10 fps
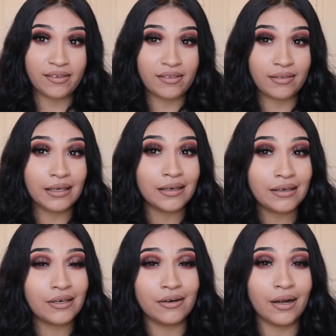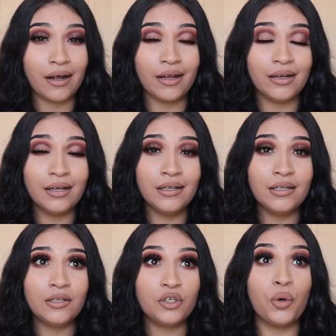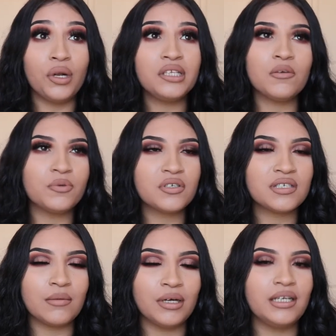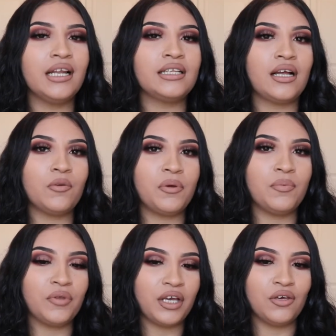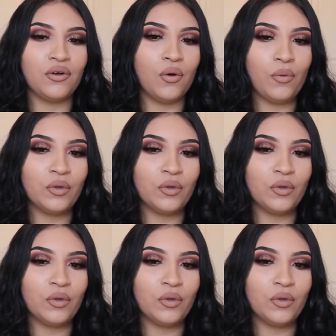think you're only supposed to send money like that to people that you know,